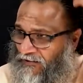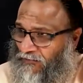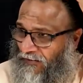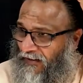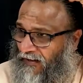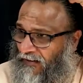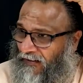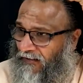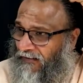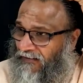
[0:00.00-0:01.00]
Ishvara
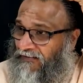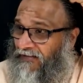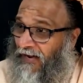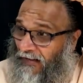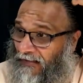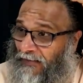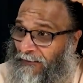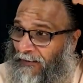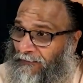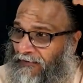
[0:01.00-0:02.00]
is the
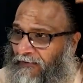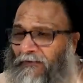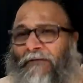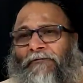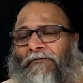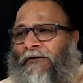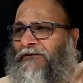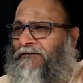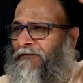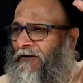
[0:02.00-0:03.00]
ultimate, the
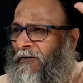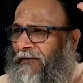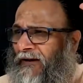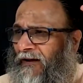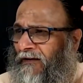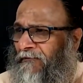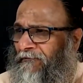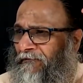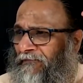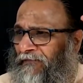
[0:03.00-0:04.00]
first phenomena.
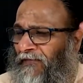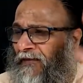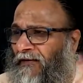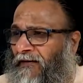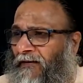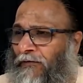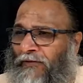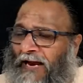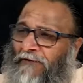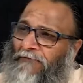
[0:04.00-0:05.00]
Now
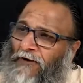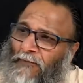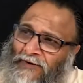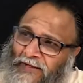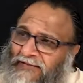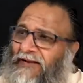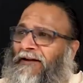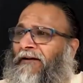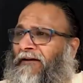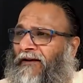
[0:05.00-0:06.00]
that phenomena is
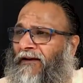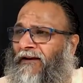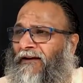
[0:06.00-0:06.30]
eternal.